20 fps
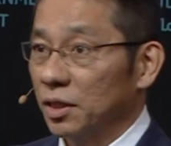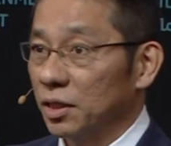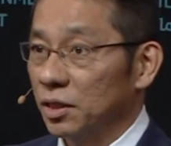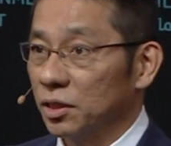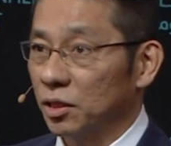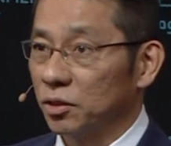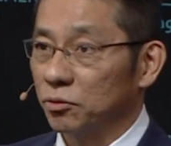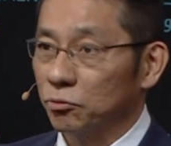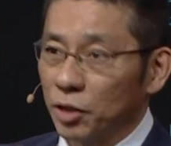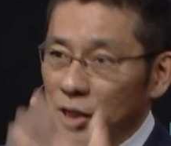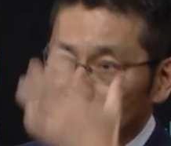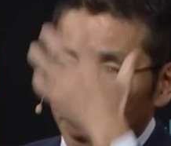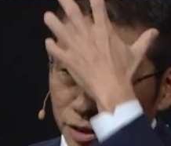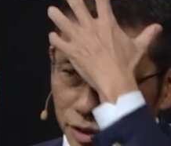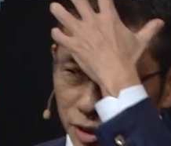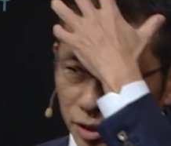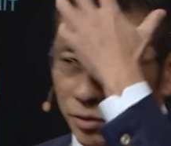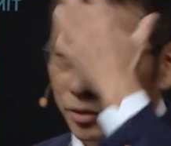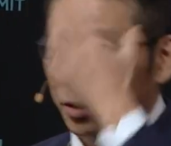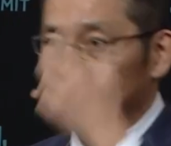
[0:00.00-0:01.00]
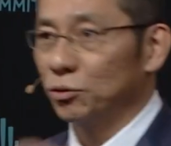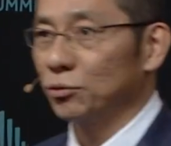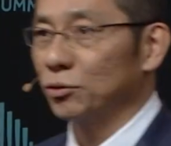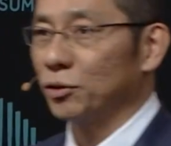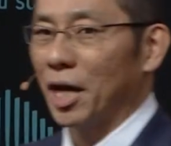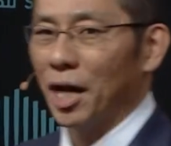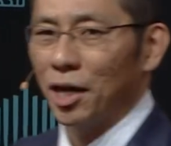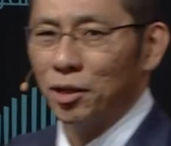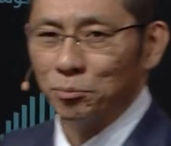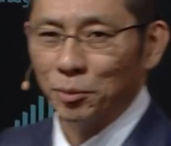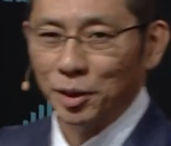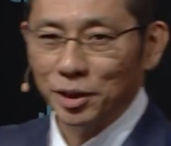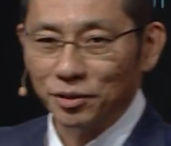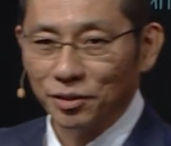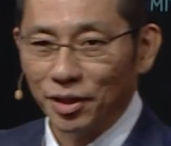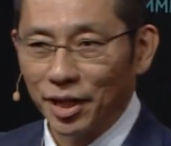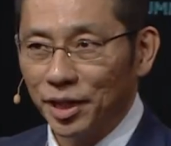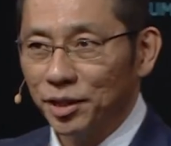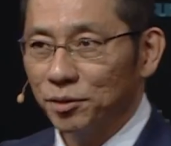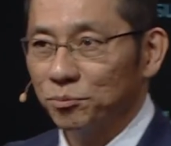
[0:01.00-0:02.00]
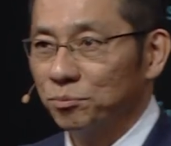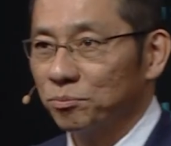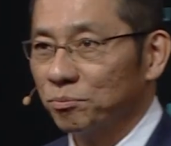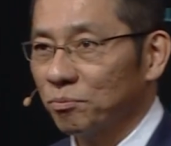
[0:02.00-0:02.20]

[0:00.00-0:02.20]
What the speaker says: wearing the cute helmet, right?